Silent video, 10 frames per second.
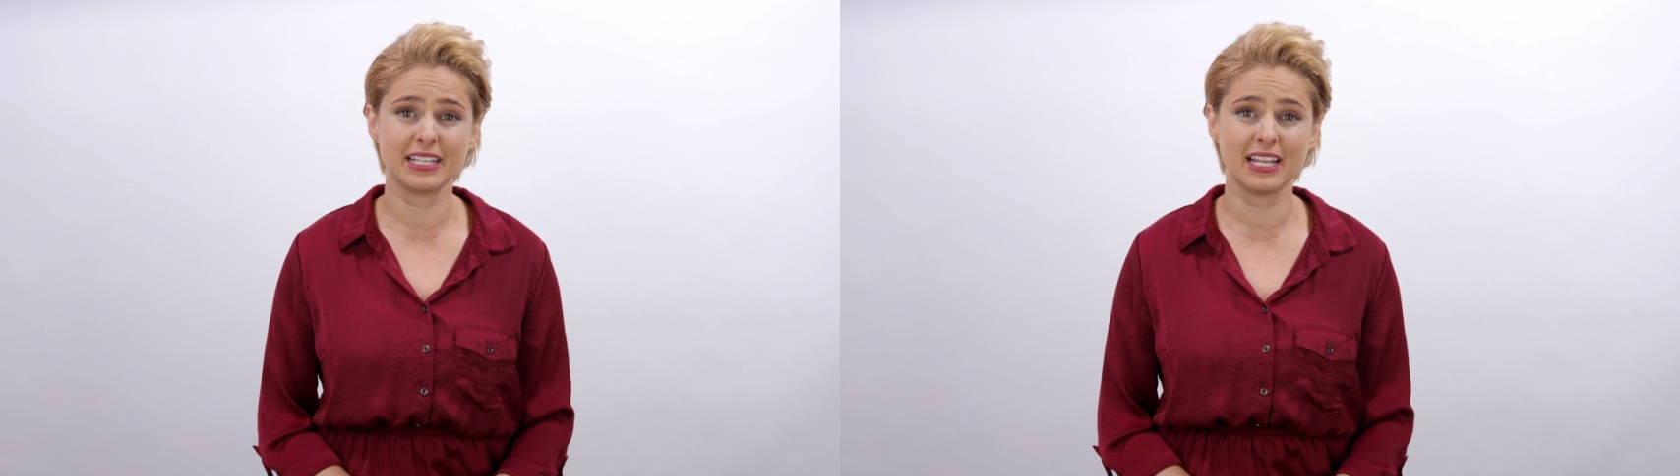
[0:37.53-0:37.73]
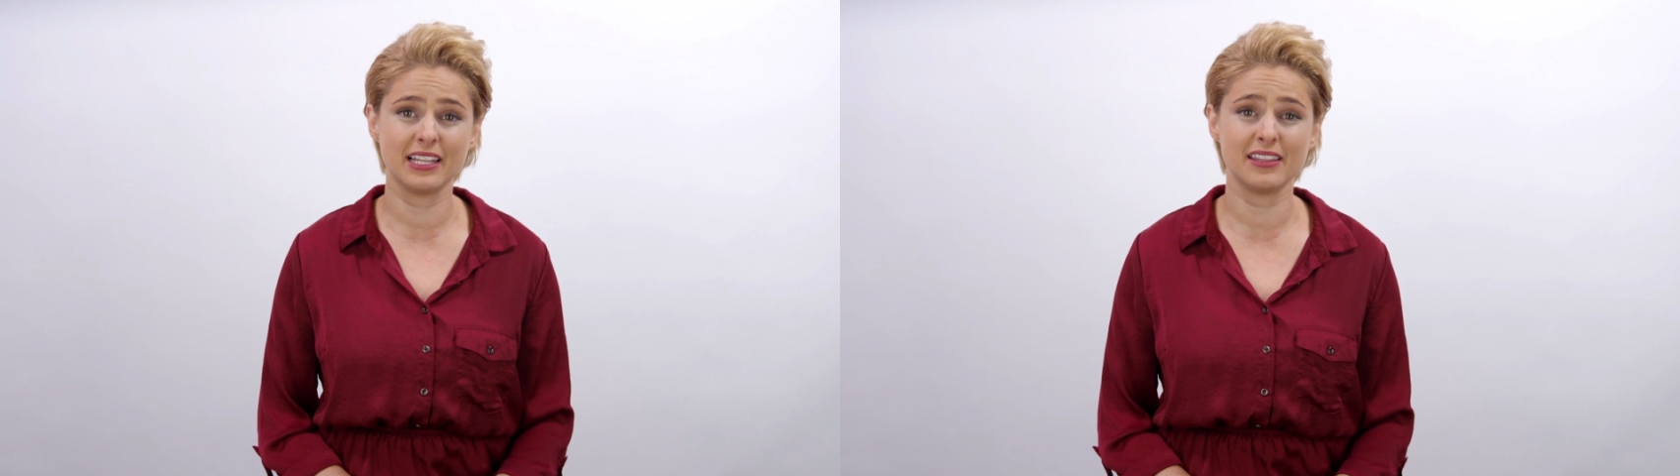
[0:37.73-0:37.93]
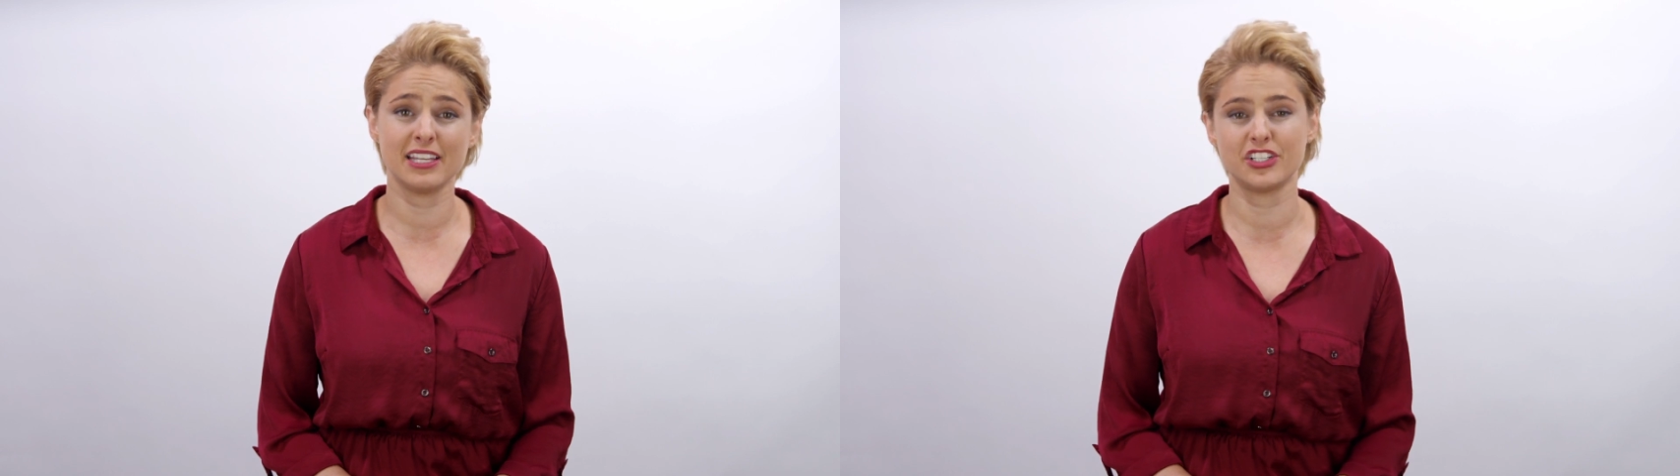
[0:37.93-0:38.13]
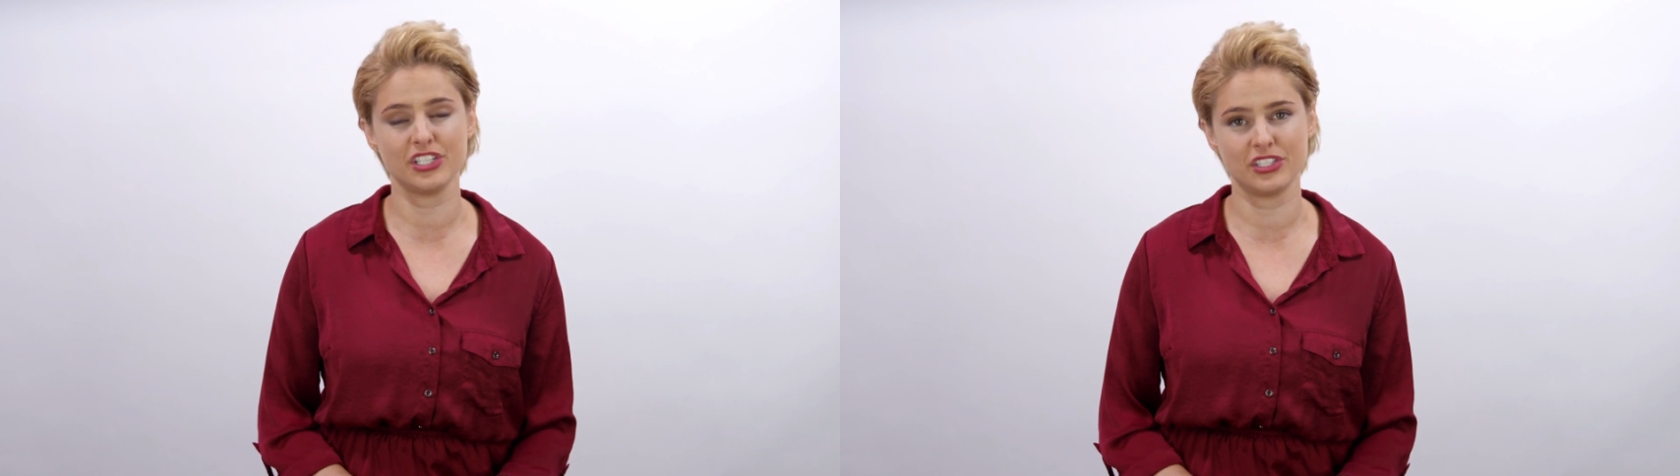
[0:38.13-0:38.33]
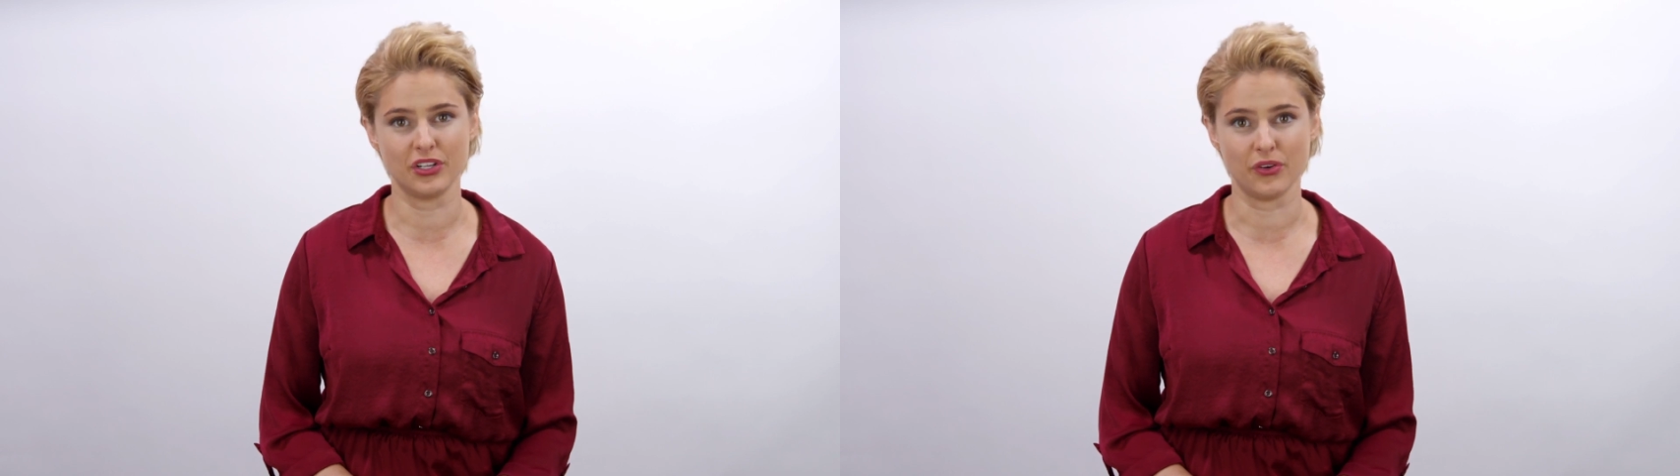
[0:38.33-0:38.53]
daily, they
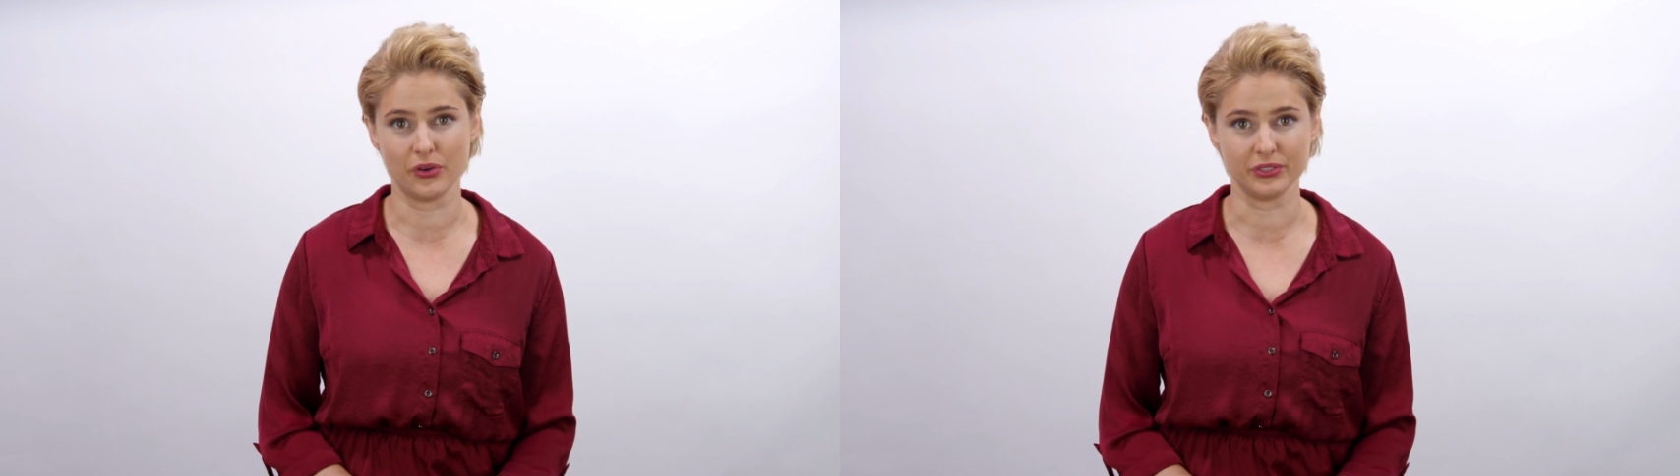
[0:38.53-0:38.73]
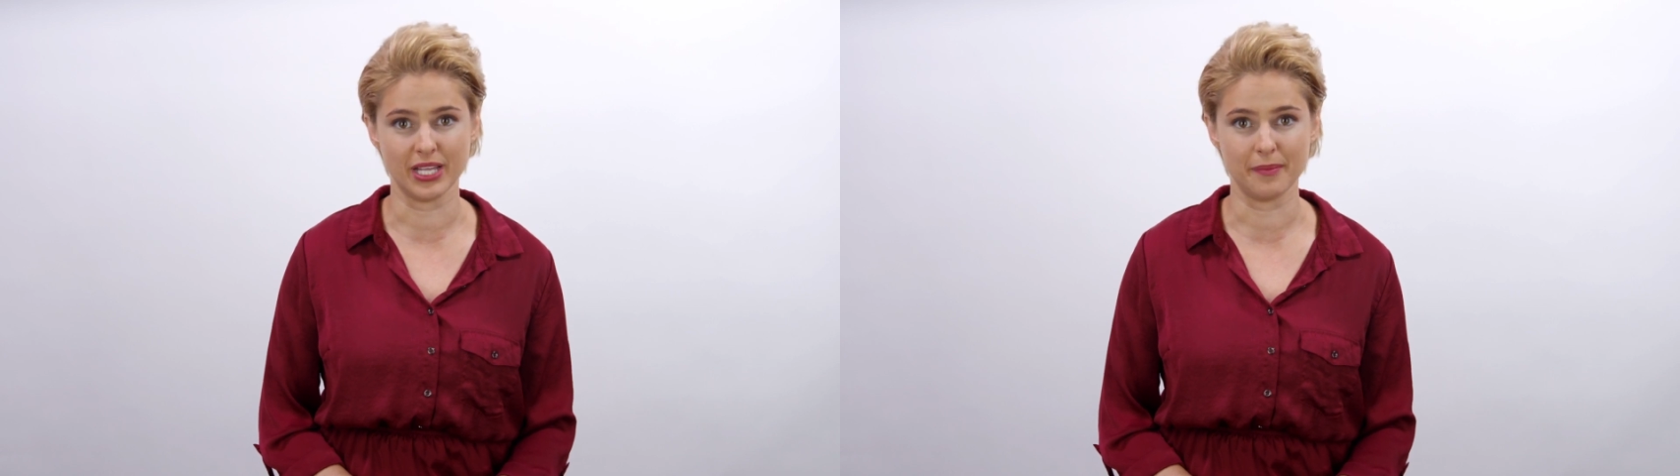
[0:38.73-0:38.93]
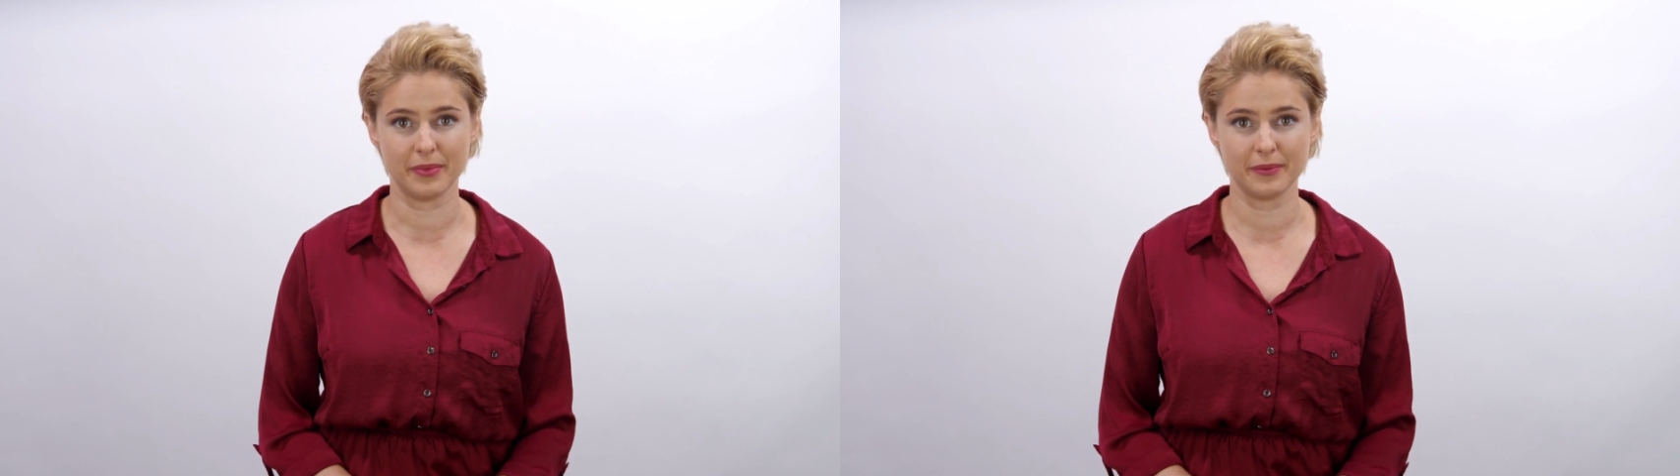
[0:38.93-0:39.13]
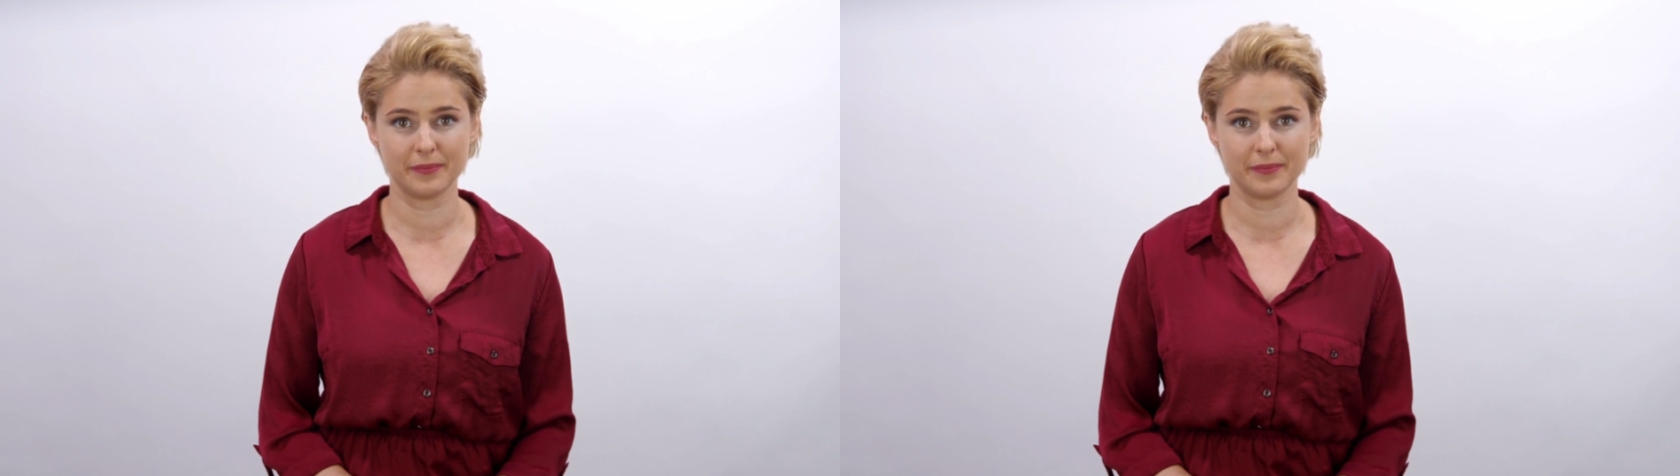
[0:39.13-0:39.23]
just don't hold up.